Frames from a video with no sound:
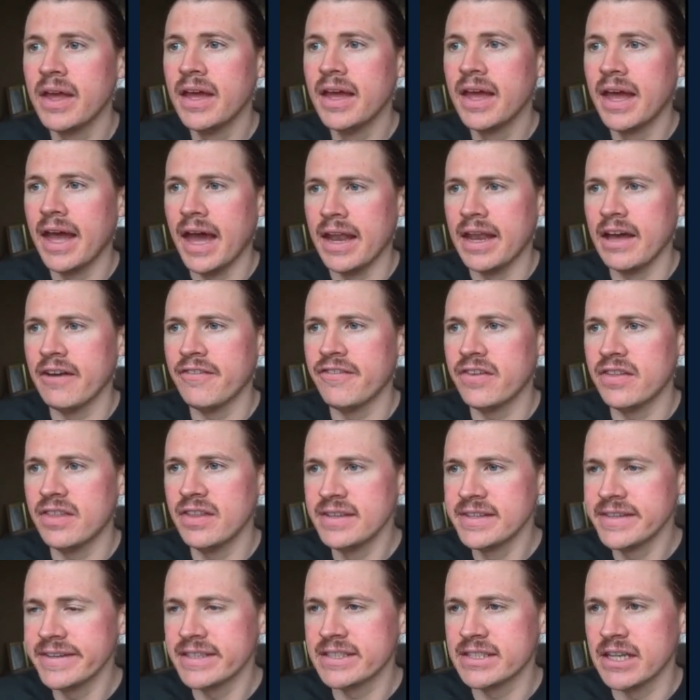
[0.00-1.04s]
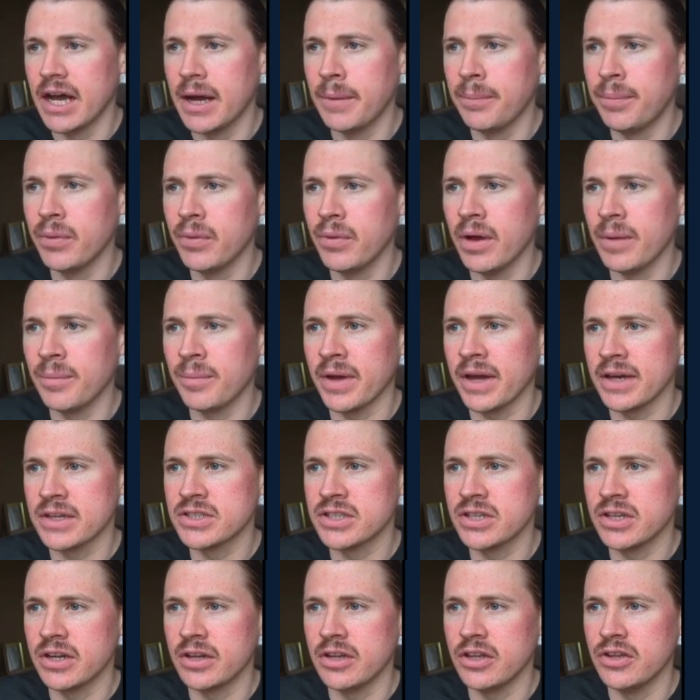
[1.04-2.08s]
And now for this example, I'm actually
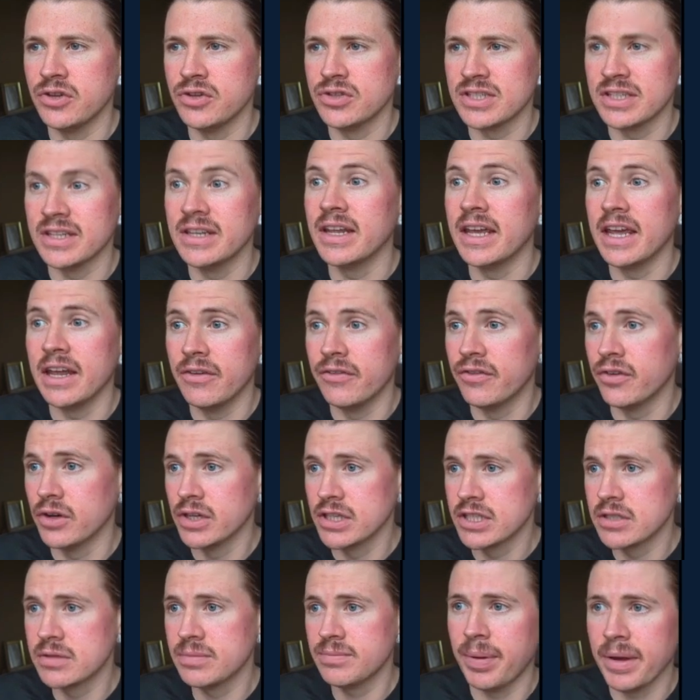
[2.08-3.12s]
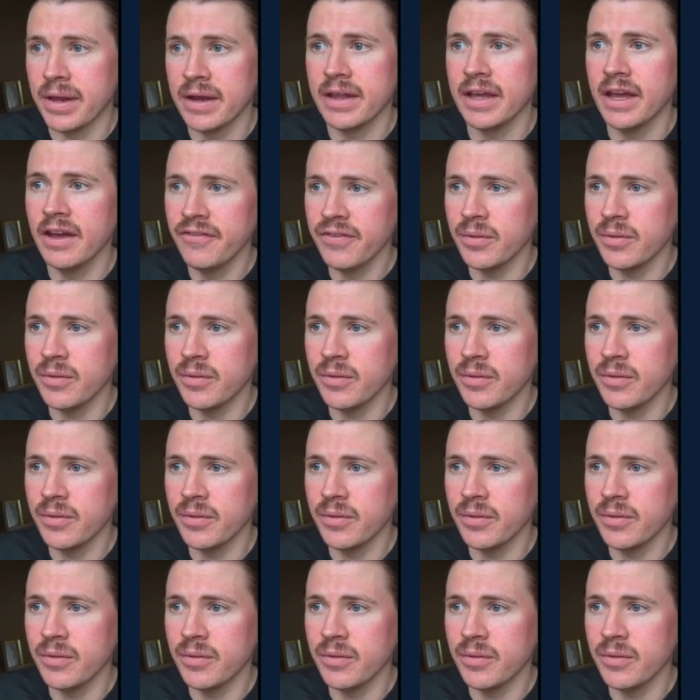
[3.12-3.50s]
going to use an invoice PDF,